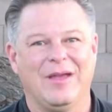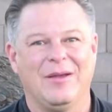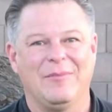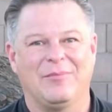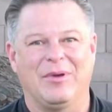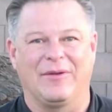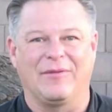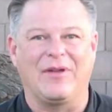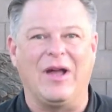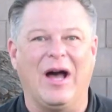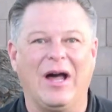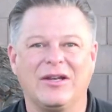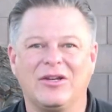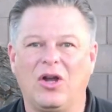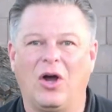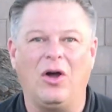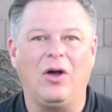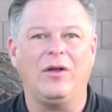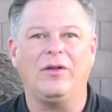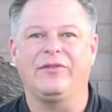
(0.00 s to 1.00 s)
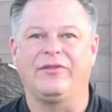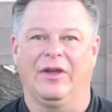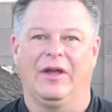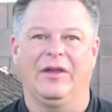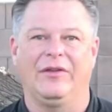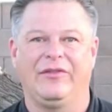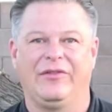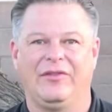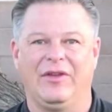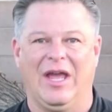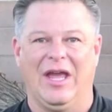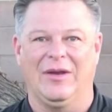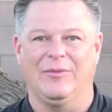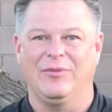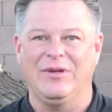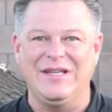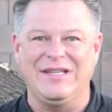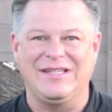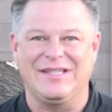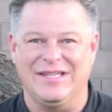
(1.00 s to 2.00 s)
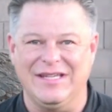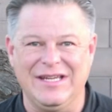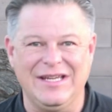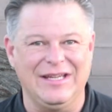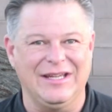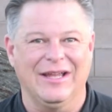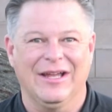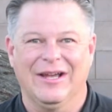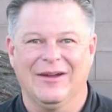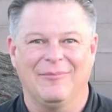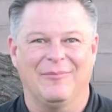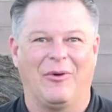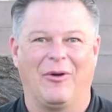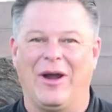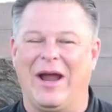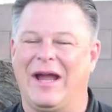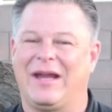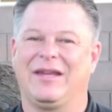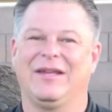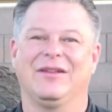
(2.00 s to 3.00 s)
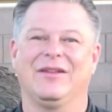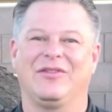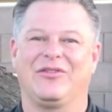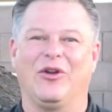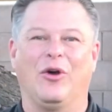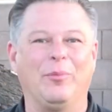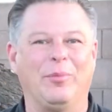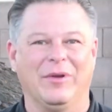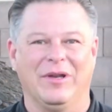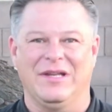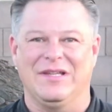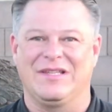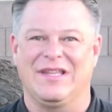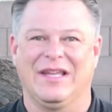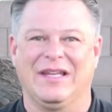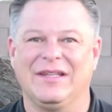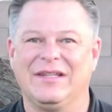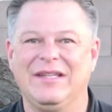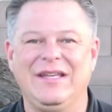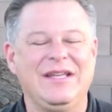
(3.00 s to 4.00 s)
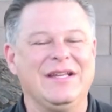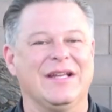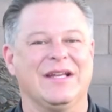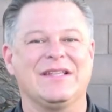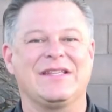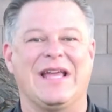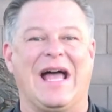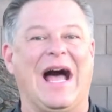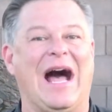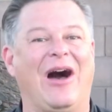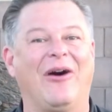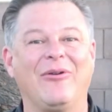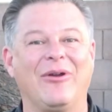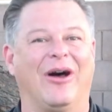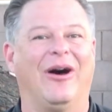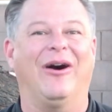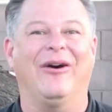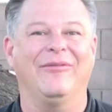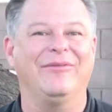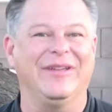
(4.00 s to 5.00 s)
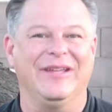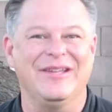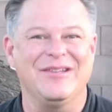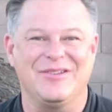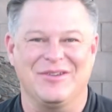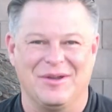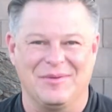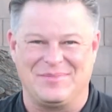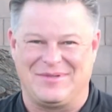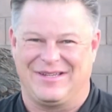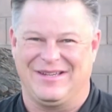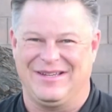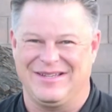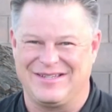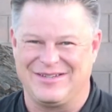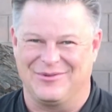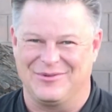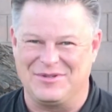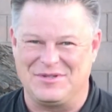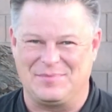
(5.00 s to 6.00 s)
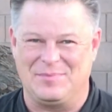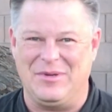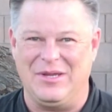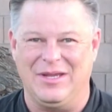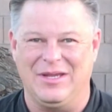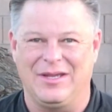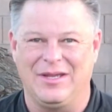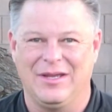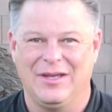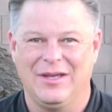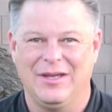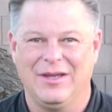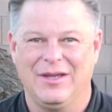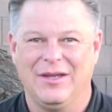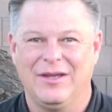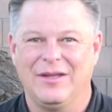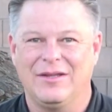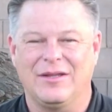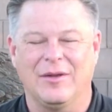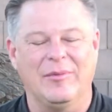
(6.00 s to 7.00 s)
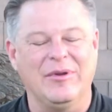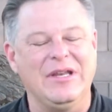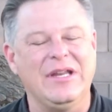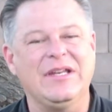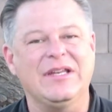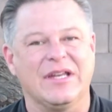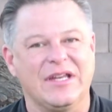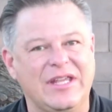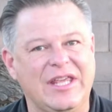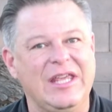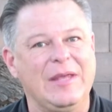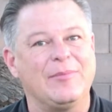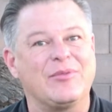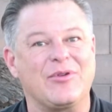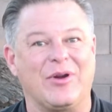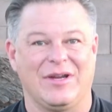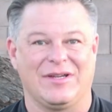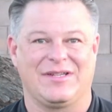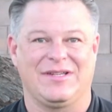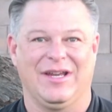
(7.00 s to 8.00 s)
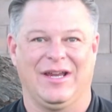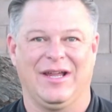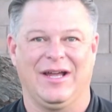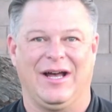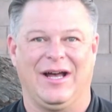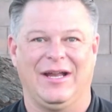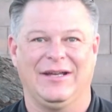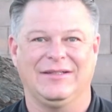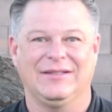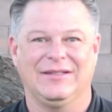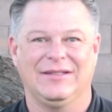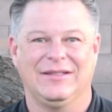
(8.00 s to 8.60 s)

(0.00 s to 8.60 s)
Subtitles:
But if God calls us and we see miraculous openings that lead us out of Egypt, so to speak, then we need to keep trusting God.